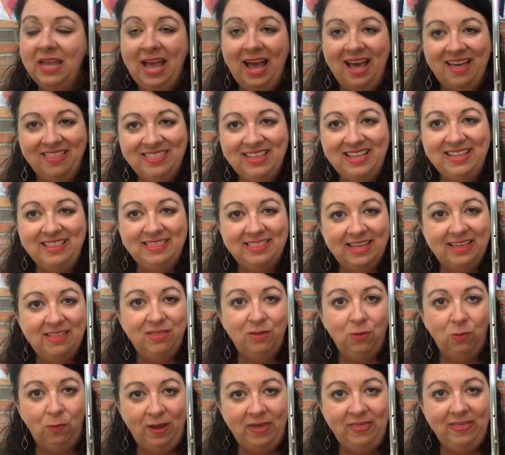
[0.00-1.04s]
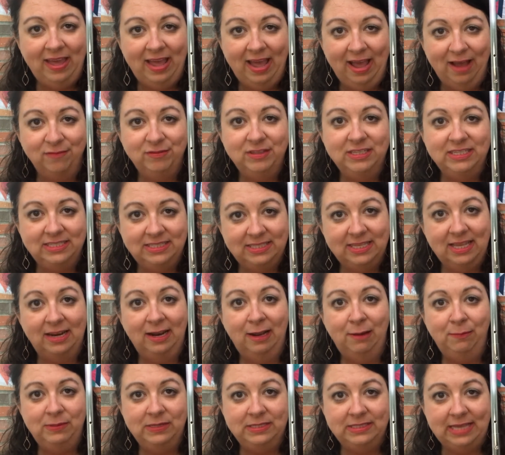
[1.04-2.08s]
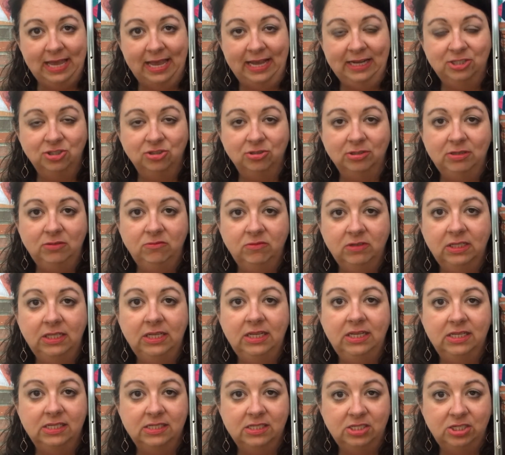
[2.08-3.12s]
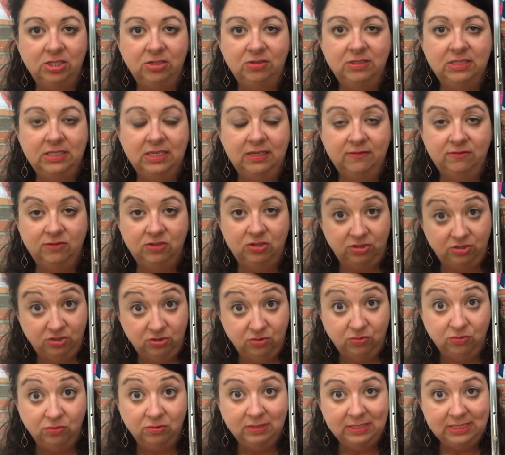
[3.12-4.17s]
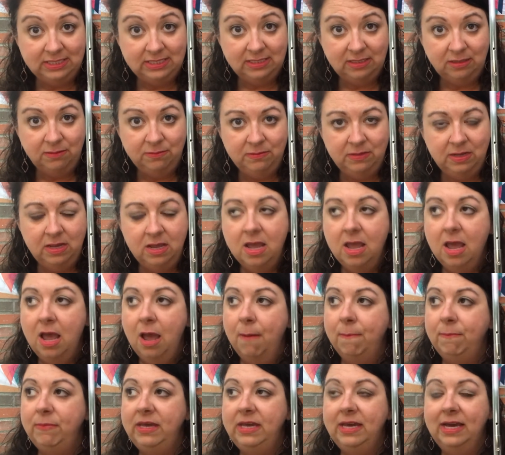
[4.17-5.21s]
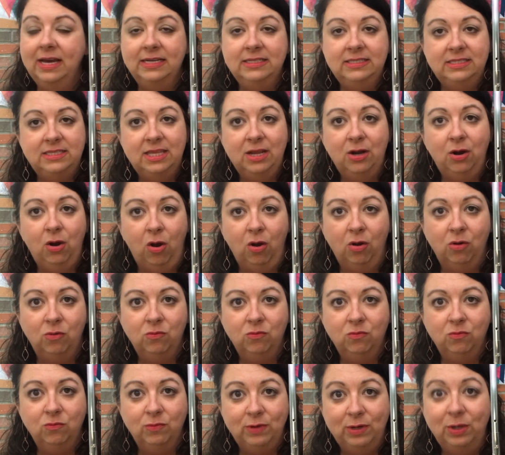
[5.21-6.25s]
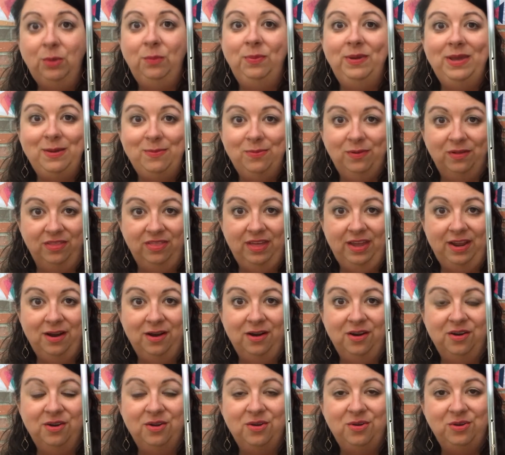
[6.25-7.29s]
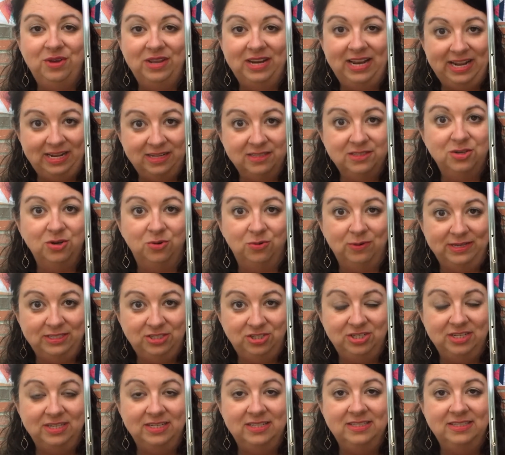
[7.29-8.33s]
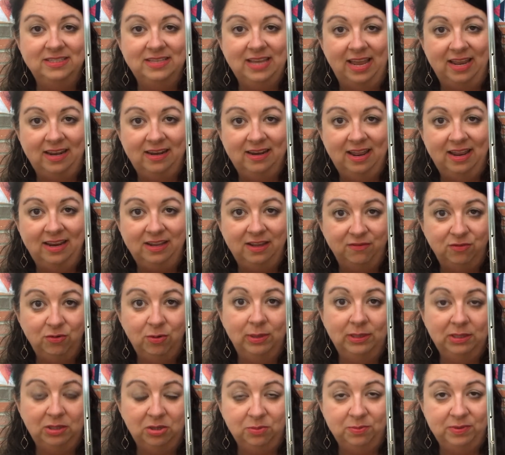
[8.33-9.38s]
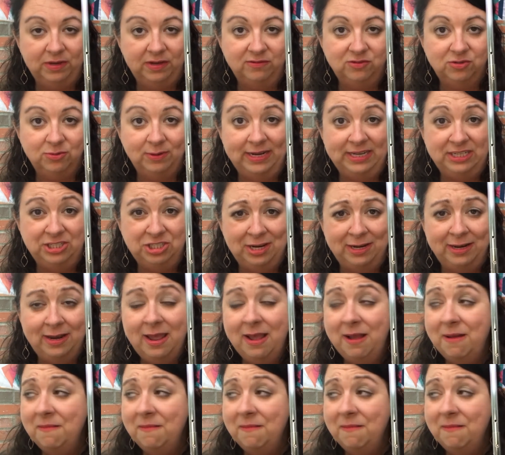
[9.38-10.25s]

I think that the way they have this set up is actually really conducive to tourism, because there are real people there who can answer questions and give you a little bit of direction.